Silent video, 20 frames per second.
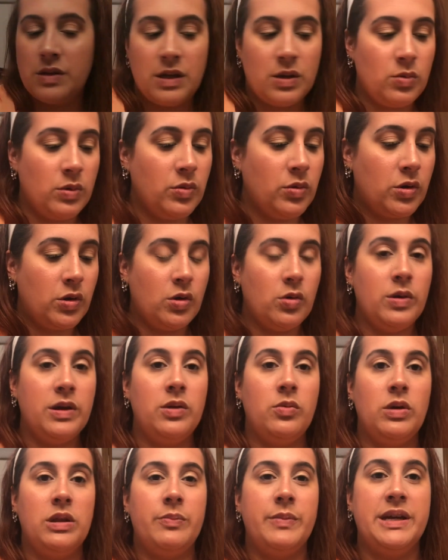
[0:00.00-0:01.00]
then we will go
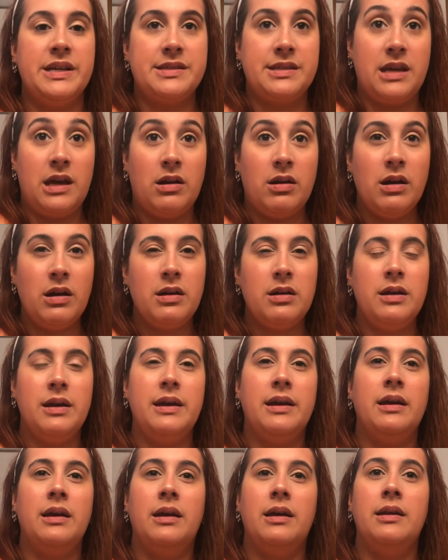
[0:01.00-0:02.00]
in with mascara,
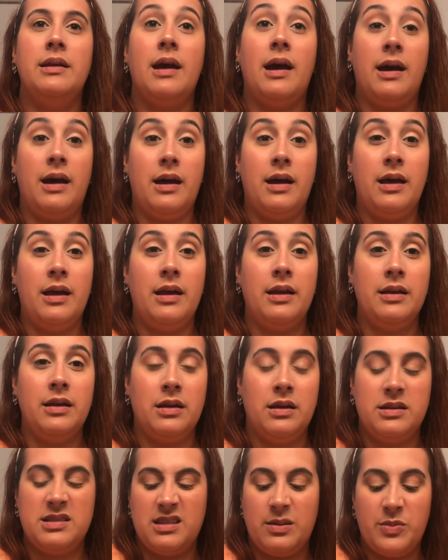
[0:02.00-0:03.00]
and
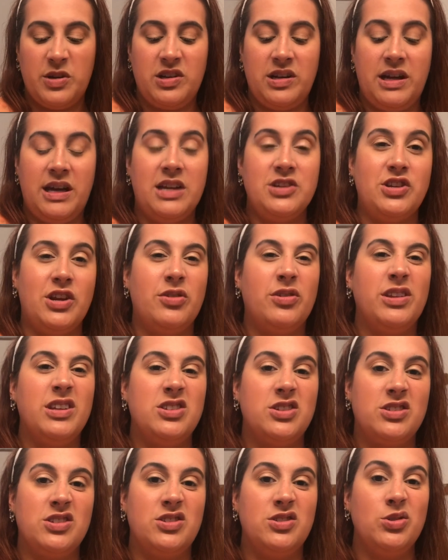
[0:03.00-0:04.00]
on a summer day I generally
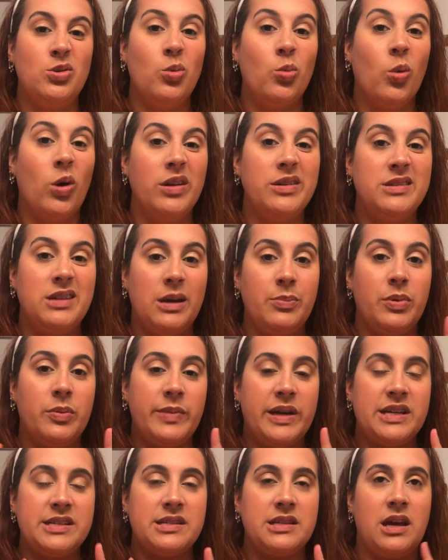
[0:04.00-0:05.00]
just do one type of
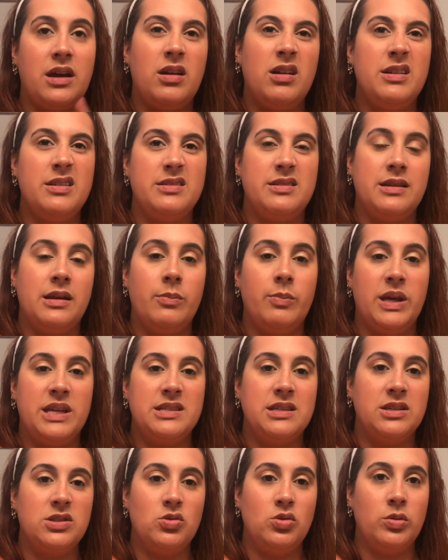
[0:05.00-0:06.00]
mascara instead of
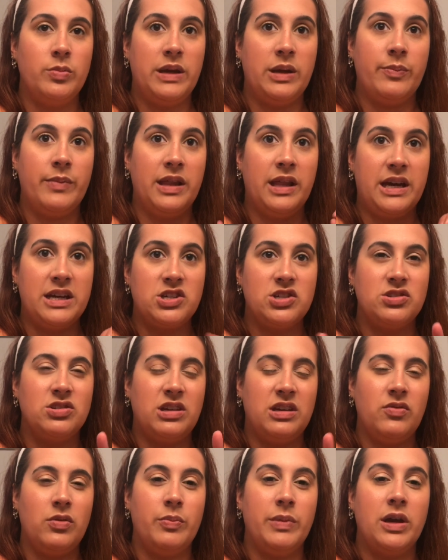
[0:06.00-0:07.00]
mixing two to make my lashes
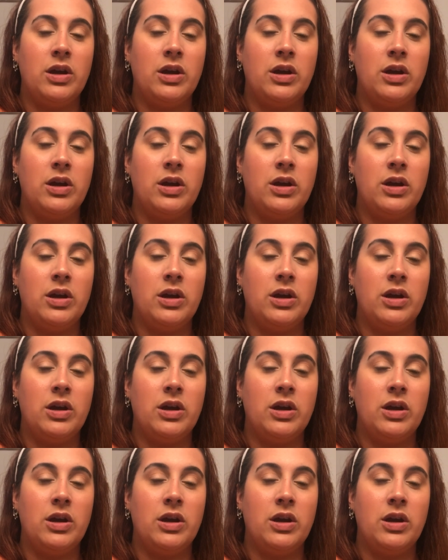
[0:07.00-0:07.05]
look even